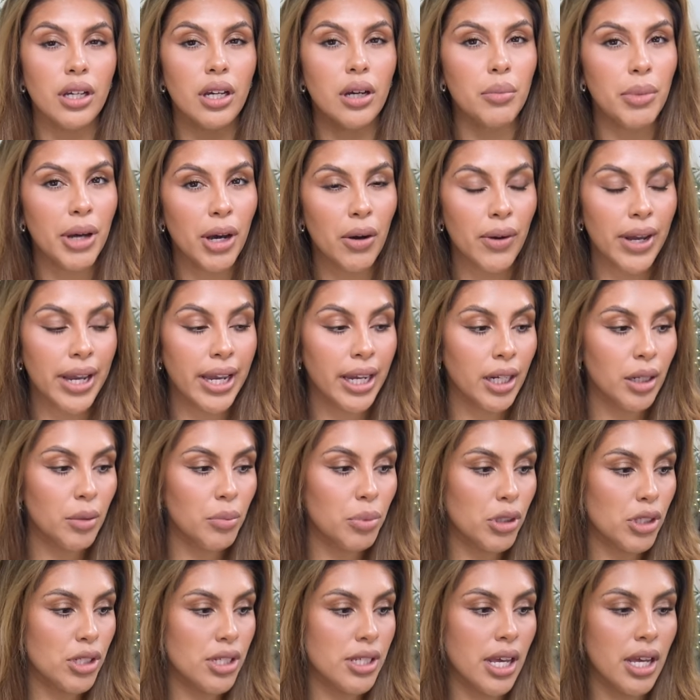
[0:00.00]
about eighty
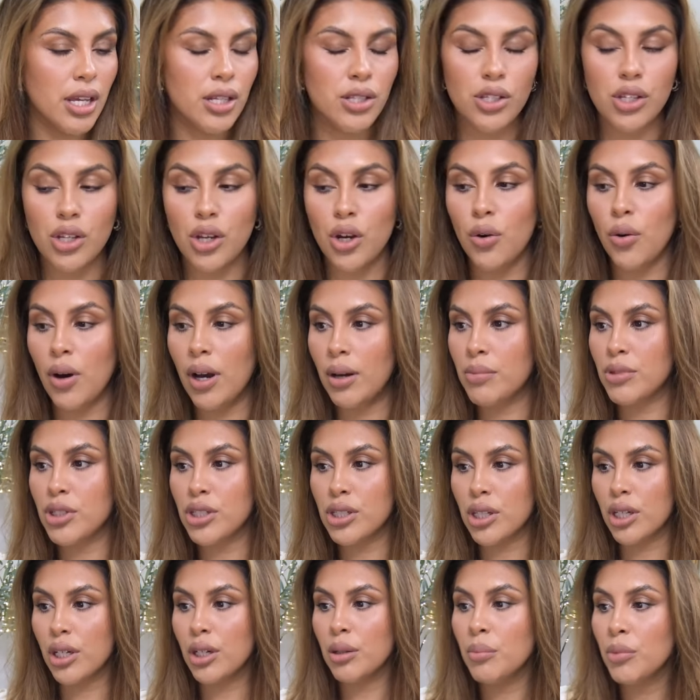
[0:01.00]
percent. So I'm
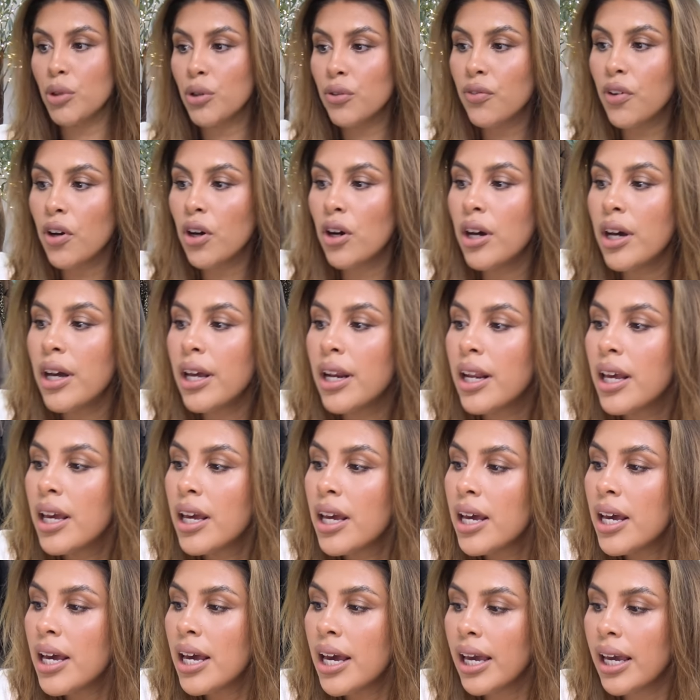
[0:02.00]
just gonna move on
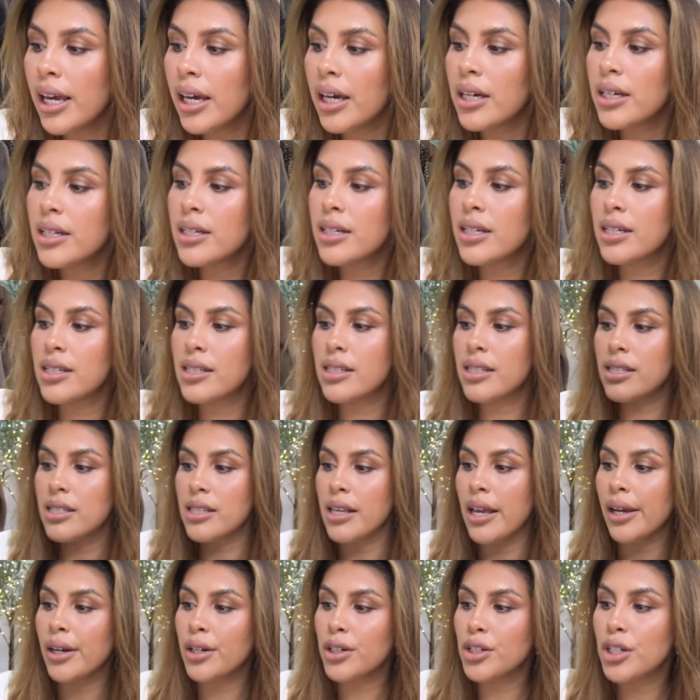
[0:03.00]
and
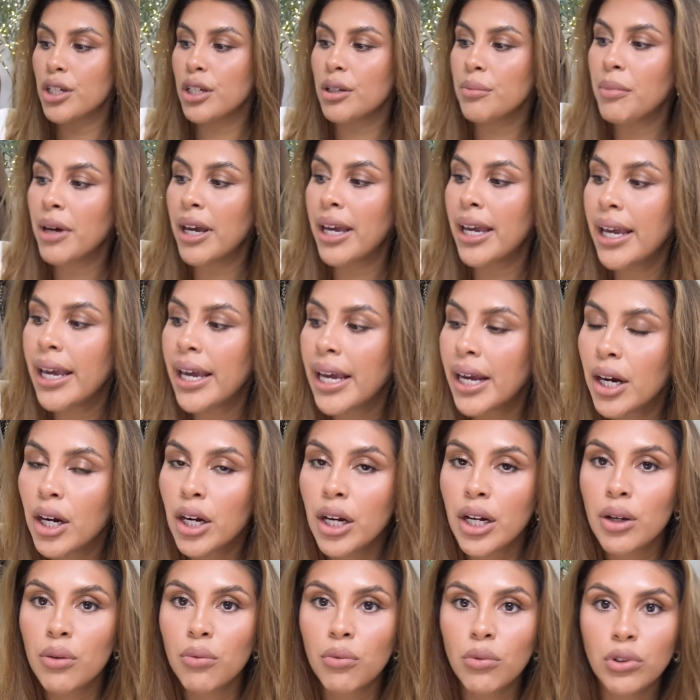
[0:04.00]
section my hair,
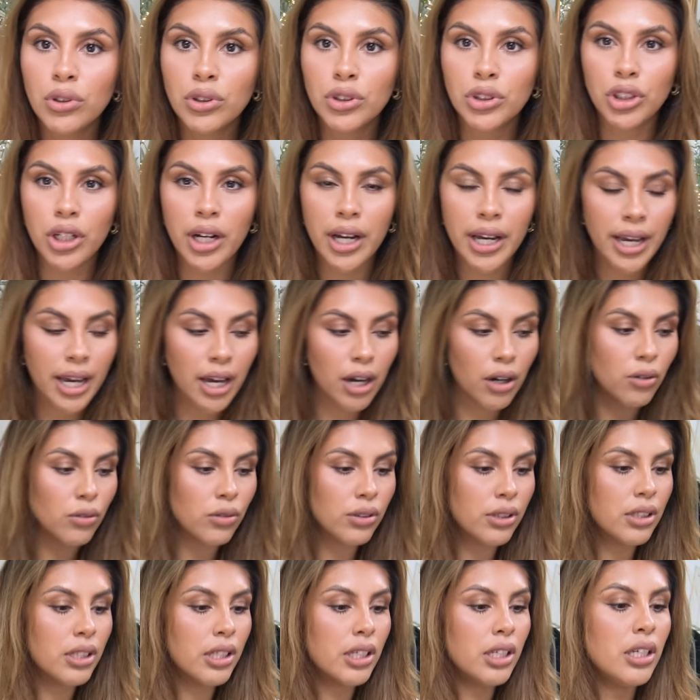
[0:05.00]
and we'll try
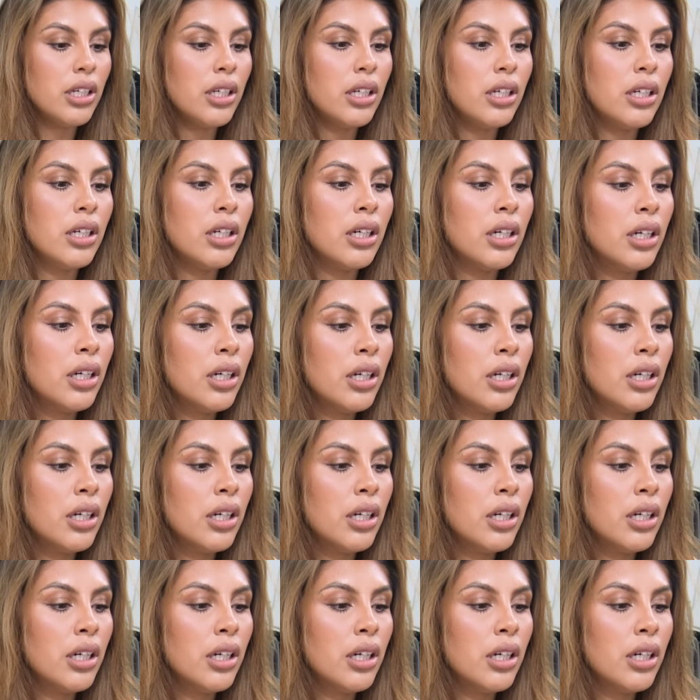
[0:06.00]
out the,